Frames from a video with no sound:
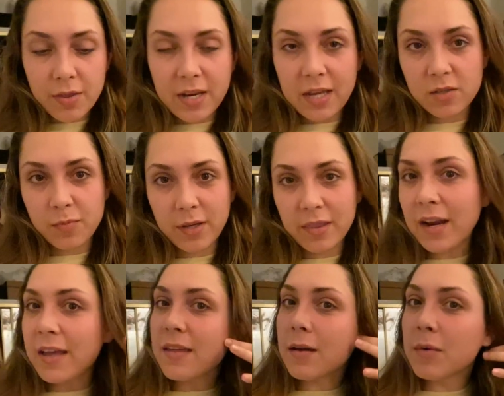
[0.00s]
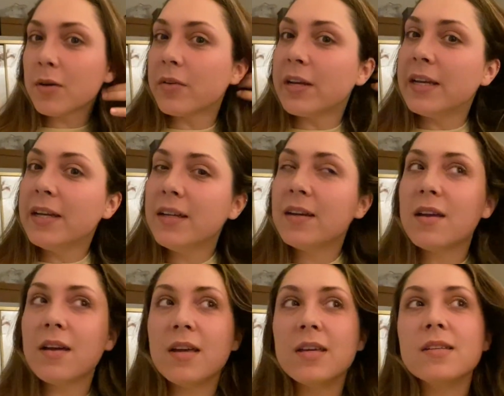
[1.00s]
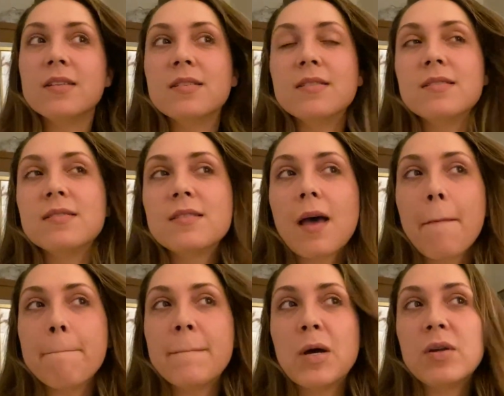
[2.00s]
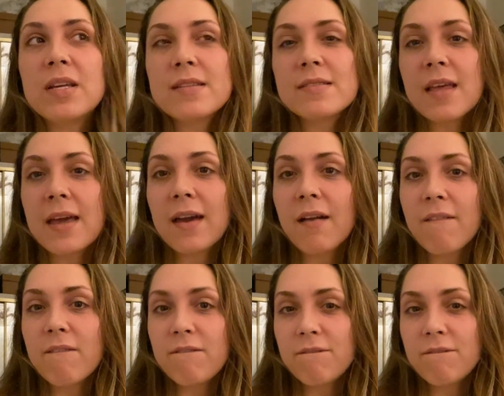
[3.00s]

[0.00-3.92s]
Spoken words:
the next book that I think I'm gonna read is Monique's Like a